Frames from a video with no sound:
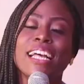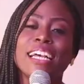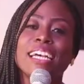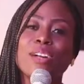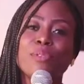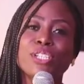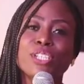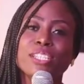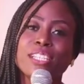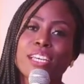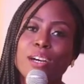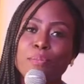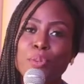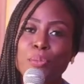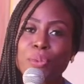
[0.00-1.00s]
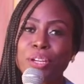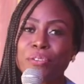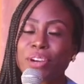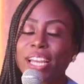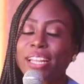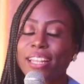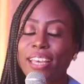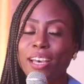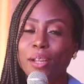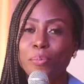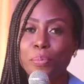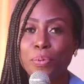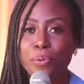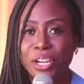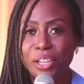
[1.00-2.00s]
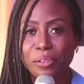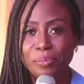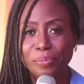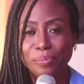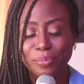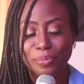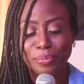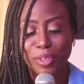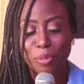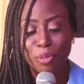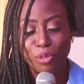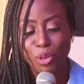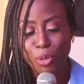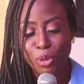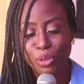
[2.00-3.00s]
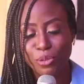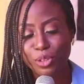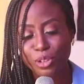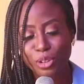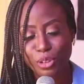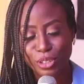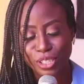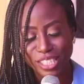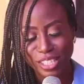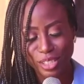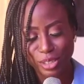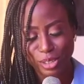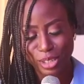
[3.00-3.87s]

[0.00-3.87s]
Can we just take a moment right there and pray before we even continue